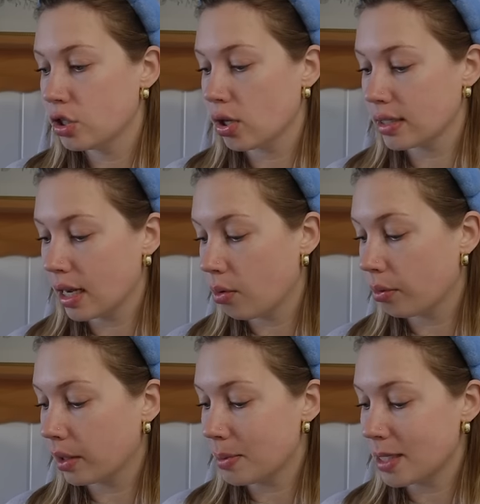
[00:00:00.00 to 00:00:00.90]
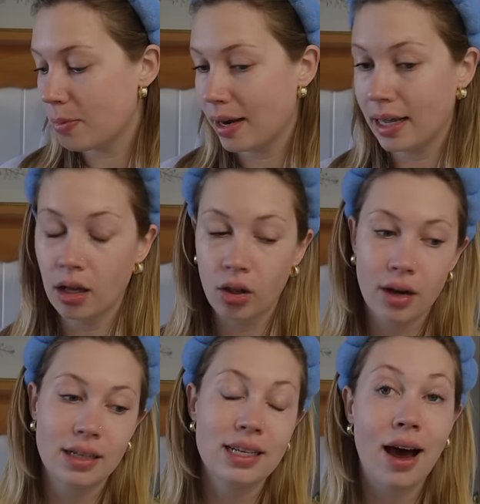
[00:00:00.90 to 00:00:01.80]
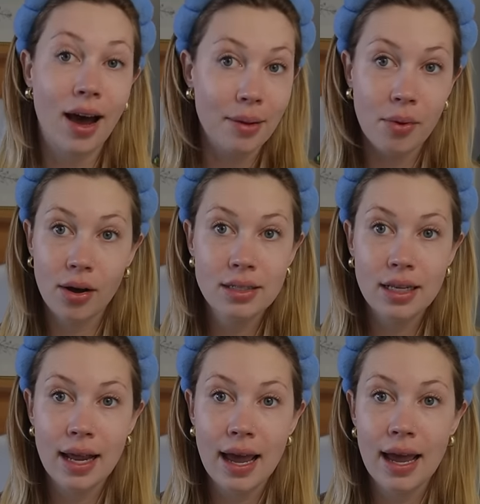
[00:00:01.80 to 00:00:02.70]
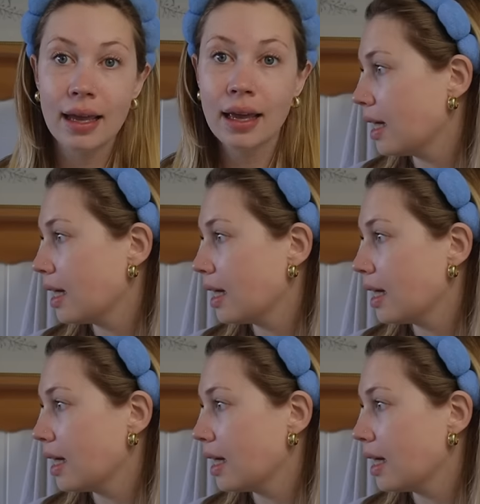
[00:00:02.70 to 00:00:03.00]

So that's kind of what we're going to be spending a lot of time on today.